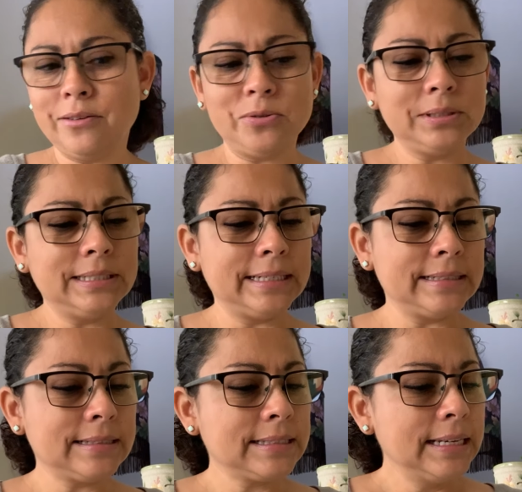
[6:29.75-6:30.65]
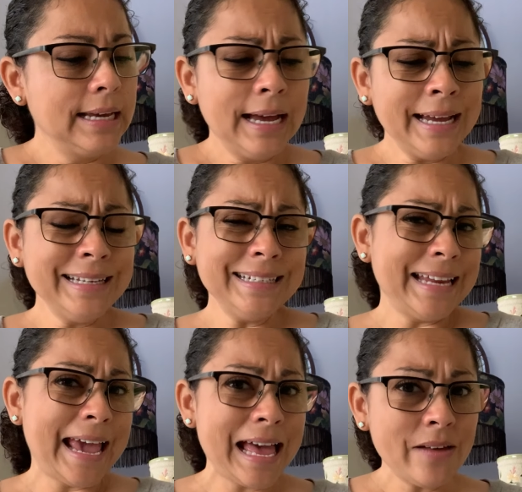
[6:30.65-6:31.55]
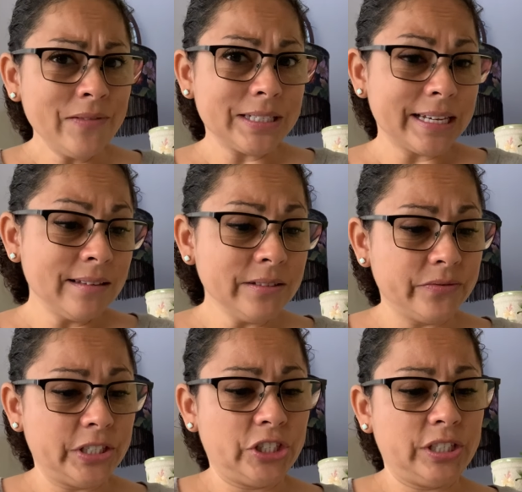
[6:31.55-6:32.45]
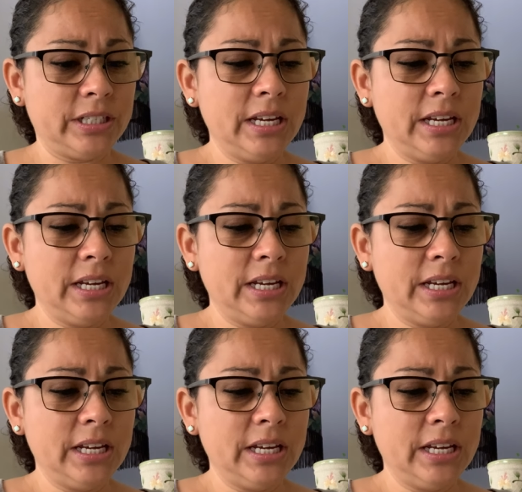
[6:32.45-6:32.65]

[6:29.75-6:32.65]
olden days, I didn't have a television.